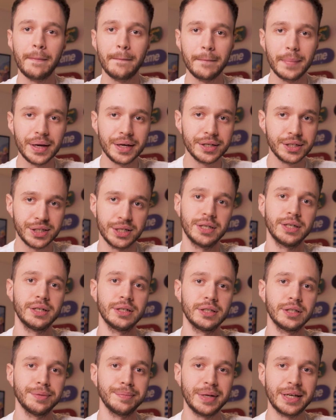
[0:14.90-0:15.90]
make sure
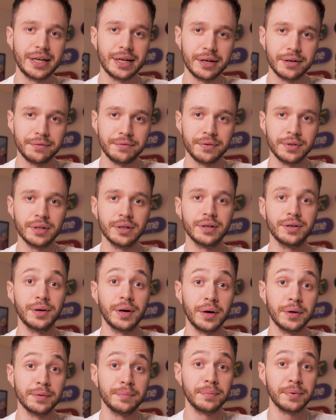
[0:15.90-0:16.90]
to be careful
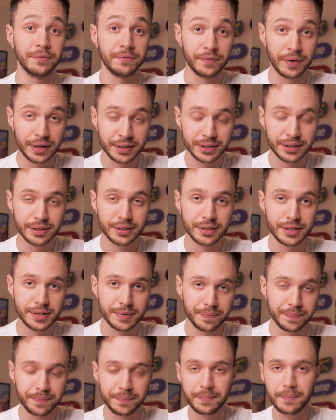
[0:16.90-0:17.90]
around
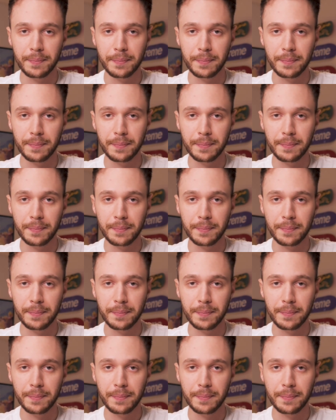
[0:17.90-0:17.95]
perfectionism.